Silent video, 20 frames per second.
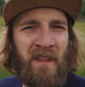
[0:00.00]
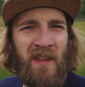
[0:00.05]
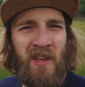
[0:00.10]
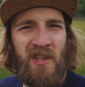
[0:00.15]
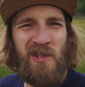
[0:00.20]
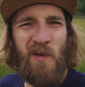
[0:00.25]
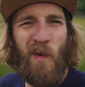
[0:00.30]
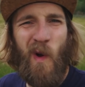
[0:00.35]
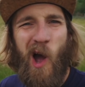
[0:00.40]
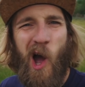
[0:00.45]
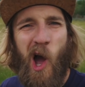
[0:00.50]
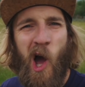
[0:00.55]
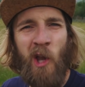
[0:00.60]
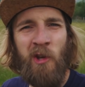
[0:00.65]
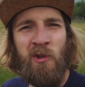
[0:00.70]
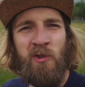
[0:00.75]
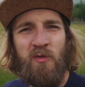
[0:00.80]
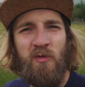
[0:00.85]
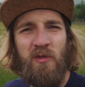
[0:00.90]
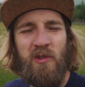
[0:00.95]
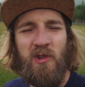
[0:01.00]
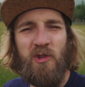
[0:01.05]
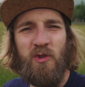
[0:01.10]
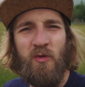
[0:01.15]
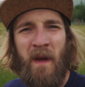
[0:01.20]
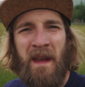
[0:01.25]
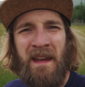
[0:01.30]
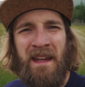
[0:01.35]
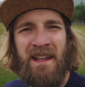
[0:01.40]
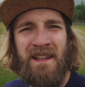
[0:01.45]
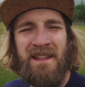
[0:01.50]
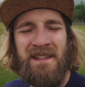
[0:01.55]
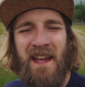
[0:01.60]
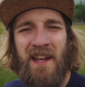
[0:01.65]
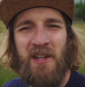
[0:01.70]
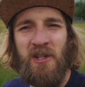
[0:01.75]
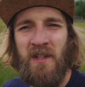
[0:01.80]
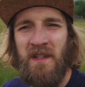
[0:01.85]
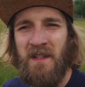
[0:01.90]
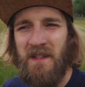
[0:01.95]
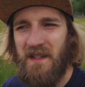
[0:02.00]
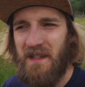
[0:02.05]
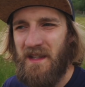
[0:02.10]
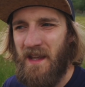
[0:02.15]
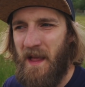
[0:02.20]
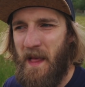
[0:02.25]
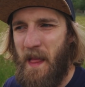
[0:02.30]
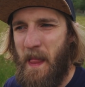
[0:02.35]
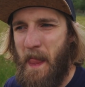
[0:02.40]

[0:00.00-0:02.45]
So 100 training sessions.